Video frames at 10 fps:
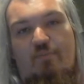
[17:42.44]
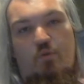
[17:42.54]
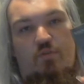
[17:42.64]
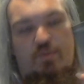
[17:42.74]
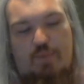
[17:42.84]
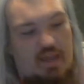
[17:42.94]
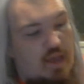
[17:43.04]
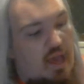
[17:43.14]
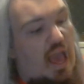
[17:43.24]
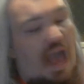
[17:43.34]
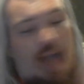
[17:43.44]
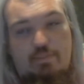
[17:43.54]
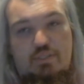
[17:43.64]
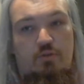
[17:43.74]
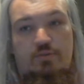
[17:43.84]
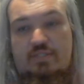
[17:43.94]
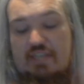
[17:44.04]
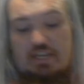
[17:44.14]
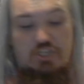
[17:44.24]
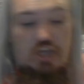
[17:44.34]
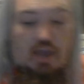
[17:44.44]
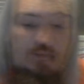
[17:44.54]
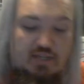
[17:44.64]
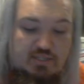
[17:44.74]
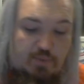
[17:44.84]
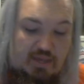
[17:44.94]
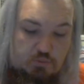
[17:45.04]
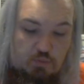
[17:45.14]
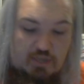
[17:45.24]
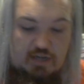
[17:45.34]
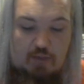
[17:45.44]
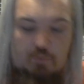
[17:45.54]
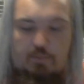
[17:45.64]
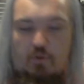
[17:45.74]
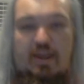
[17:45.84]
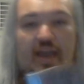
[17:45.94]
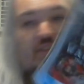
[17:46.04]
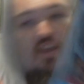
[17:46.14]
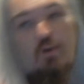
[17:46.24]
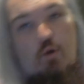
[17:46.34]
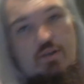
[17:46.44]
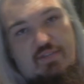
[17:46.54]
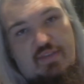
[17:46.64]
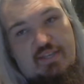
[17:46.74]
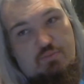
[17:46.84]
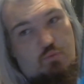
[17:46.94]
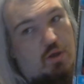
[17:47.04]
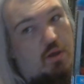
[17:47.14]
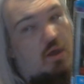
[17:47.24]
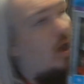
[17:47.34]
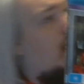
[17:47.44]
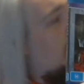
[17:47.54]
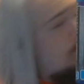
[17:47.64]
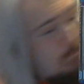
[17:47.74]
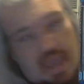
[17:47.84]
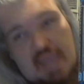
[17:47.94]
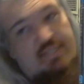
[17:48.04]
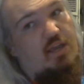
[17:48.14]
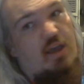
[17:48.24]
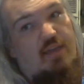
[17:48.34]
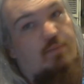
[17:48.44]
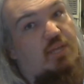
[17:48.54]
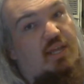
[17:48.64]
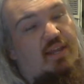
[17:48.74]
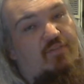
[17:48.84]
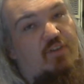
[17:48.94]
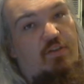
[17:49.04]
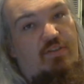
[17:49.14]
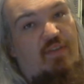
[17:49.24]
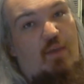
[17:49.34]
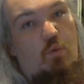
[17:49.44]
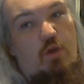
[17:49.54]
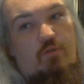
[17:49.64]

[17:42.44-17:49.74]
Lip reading: movie to be. Absolute CGI masterpiece, which I will point out the orcs in this were amazing. I completely forgot that they weren't